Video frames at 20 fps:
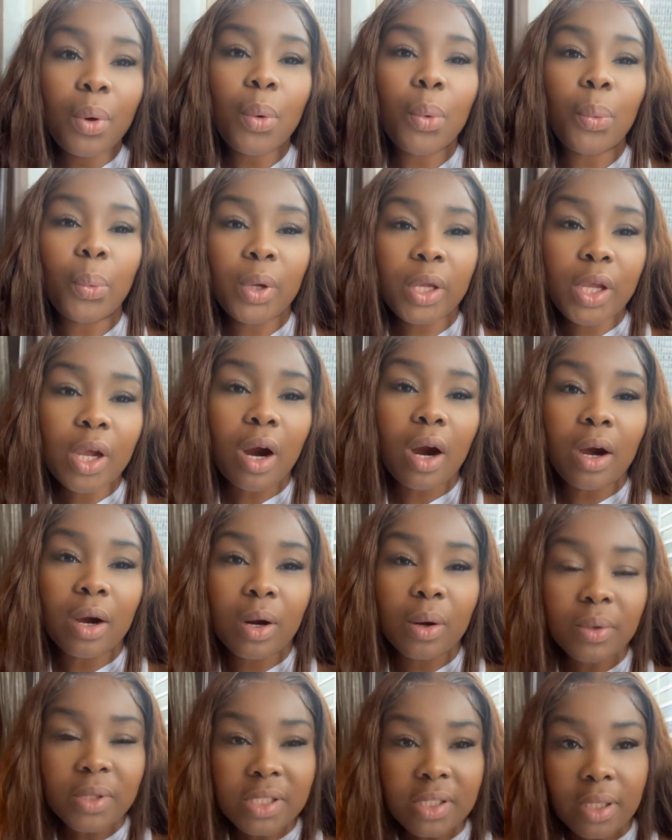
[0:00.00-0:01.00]
We are
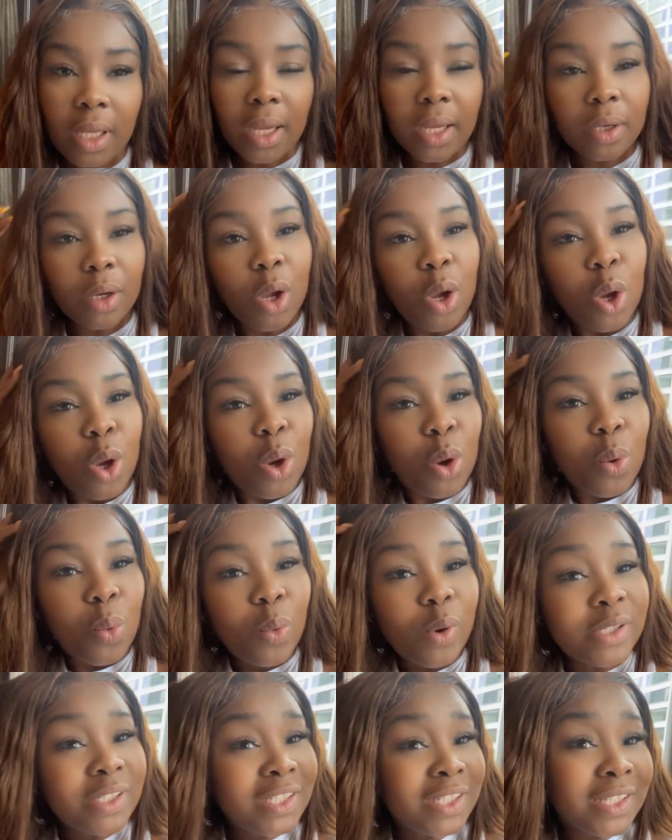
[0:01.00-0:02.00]
outside.
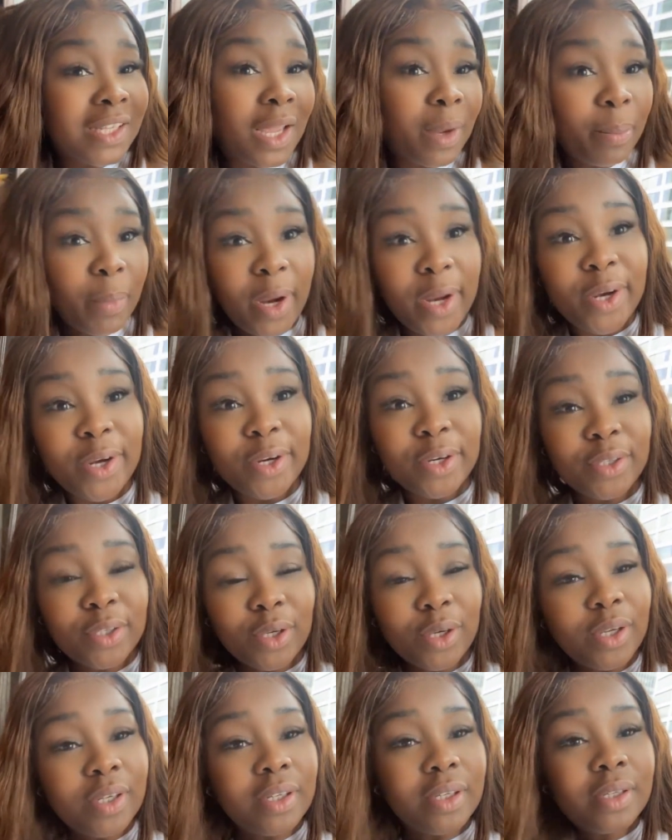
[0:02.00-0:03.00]
Wanted to get my hair
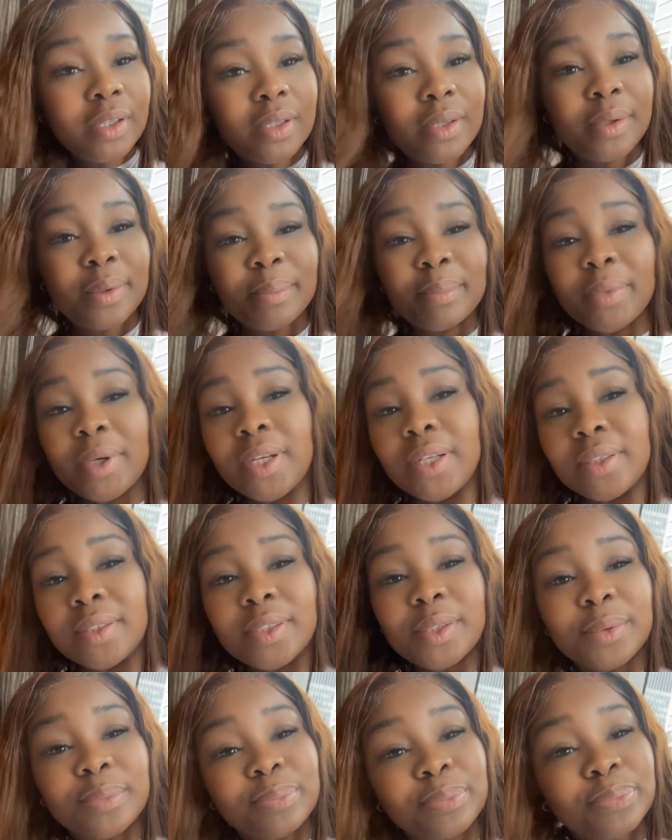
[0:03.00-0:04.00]
done,
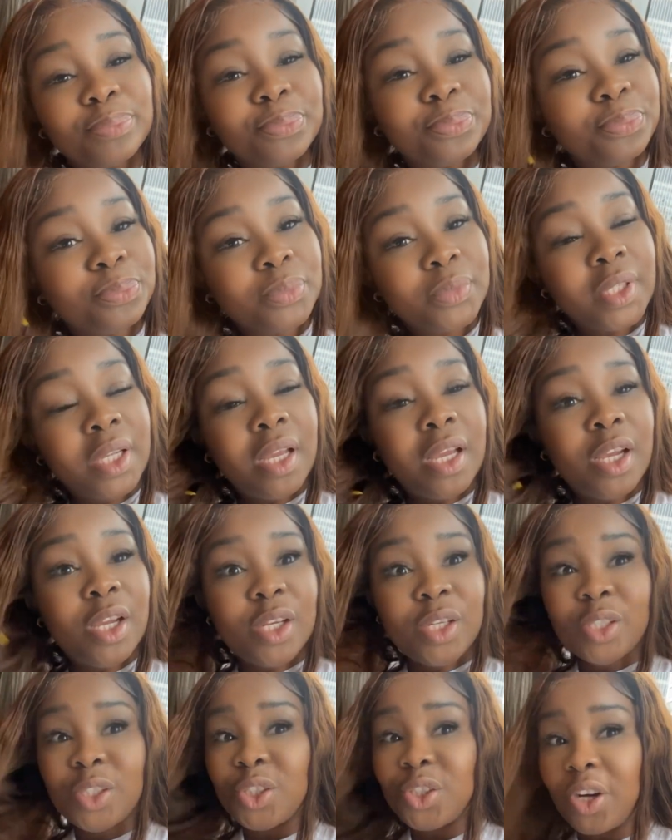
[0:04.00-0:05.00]
but
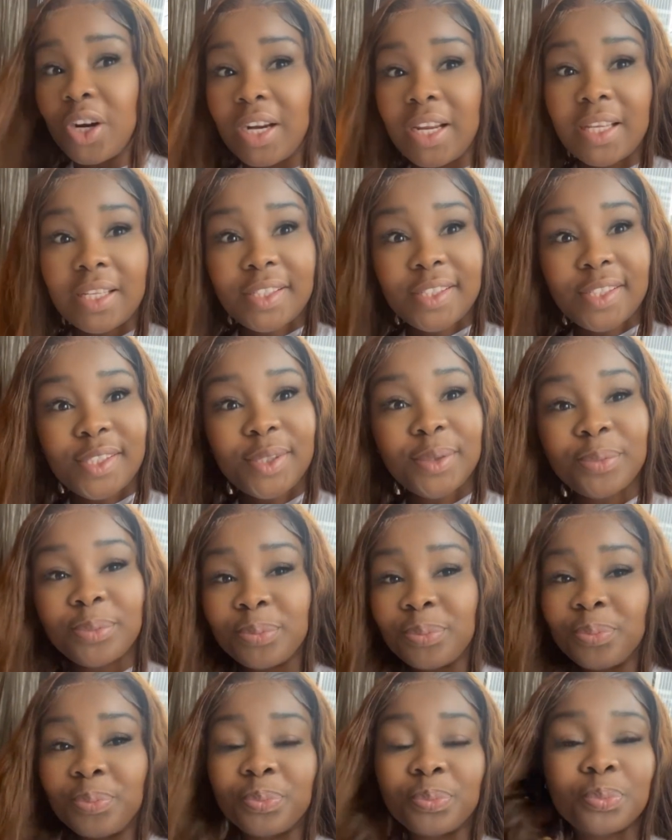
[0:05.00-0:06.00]
Charlotte,
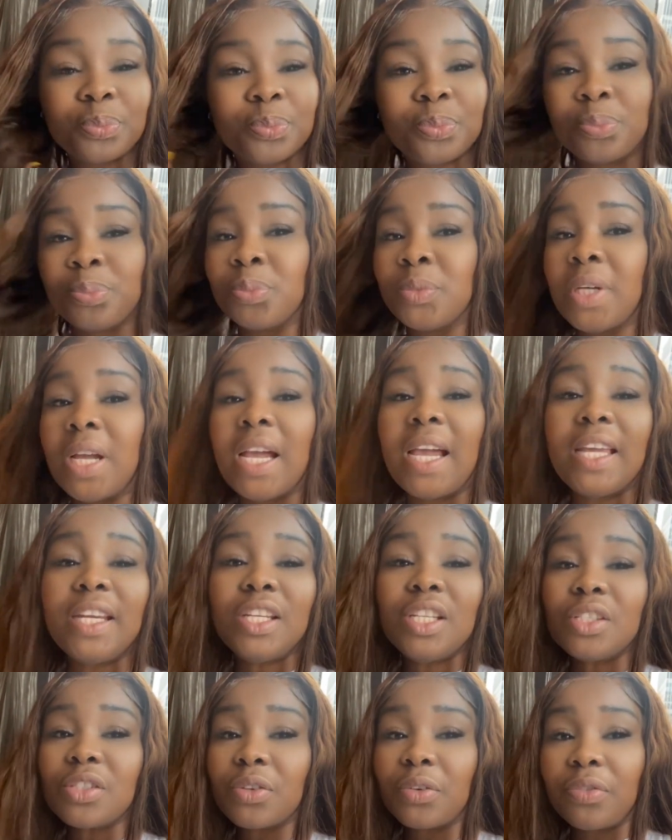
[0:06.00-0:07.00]
I
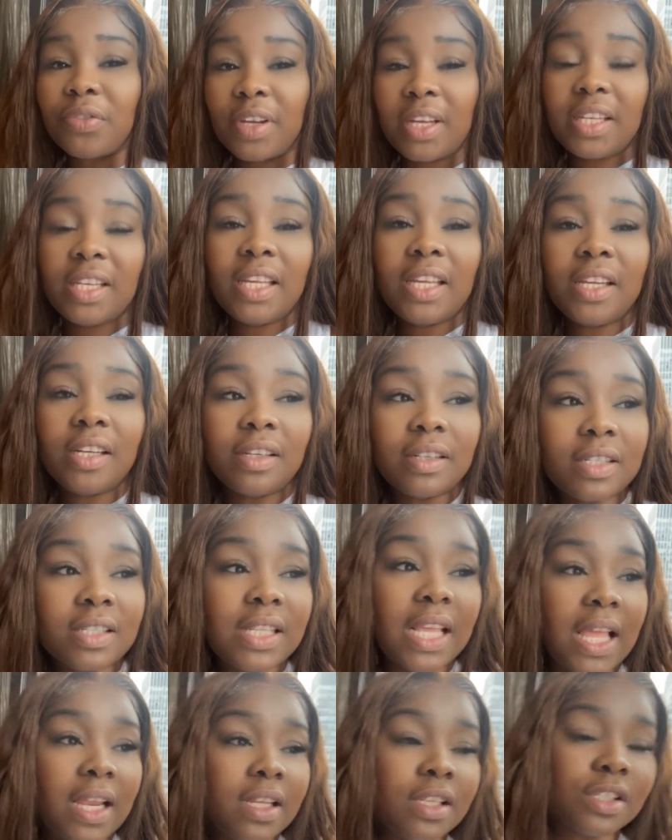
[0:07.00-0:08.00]
need to find a hair
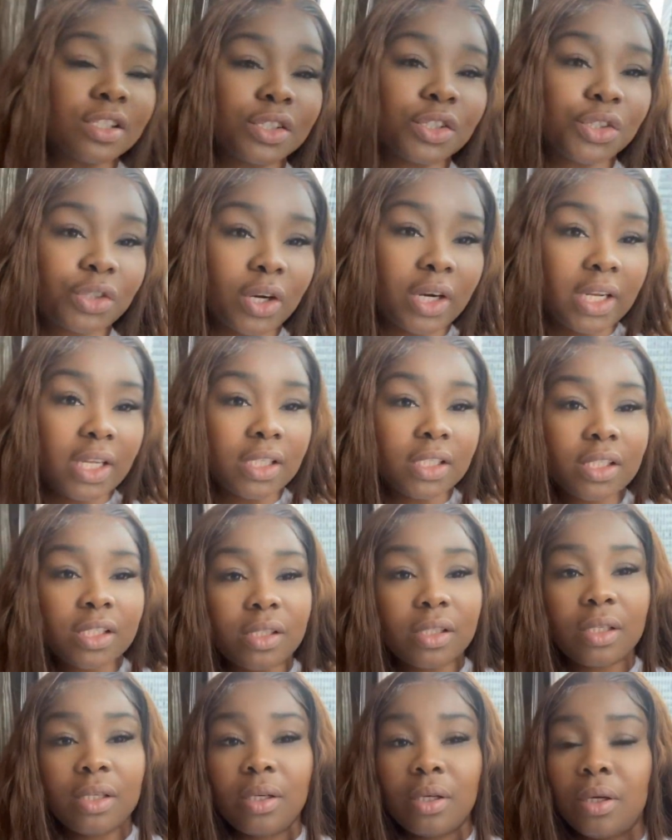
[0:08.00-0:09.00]
stylist in Charlotte
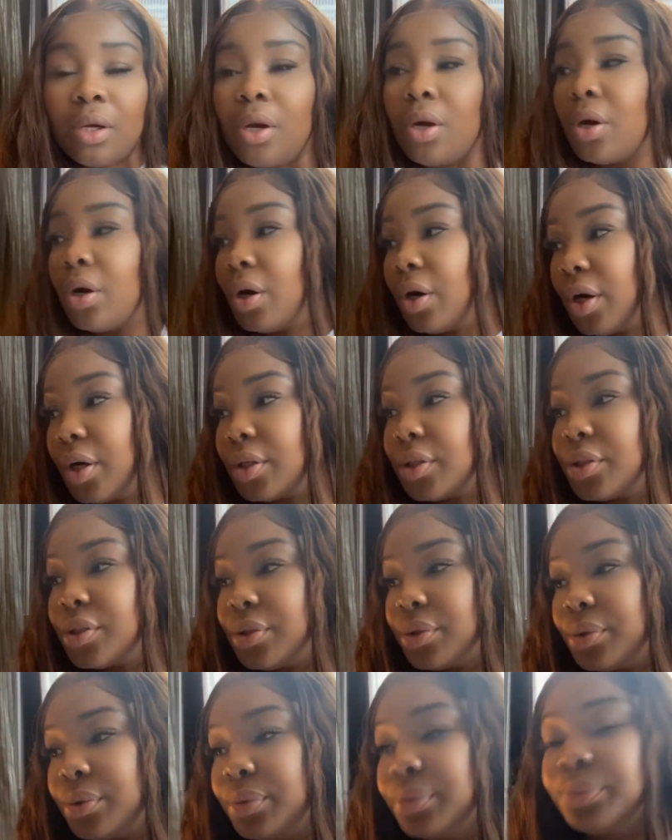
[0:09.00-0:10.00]
or
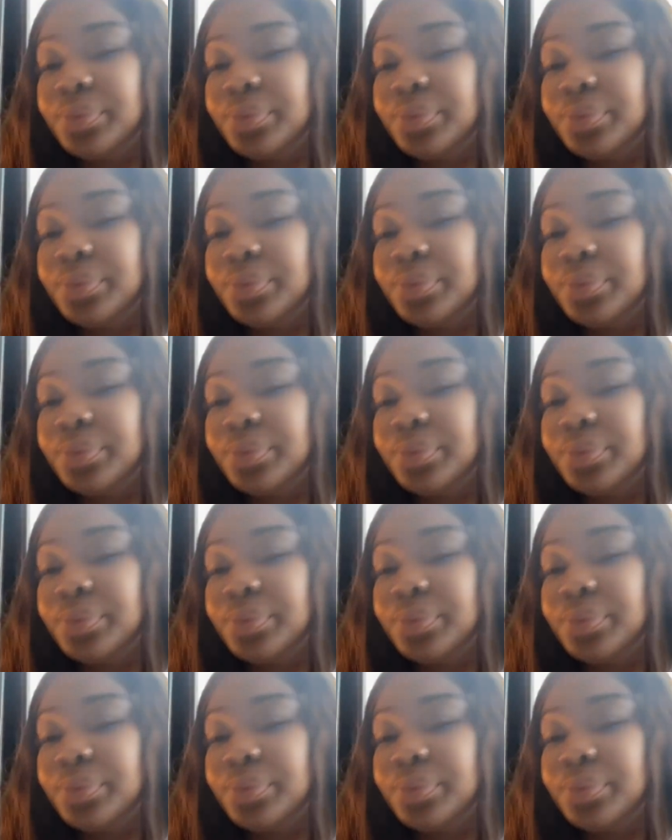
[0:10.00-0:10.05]
two.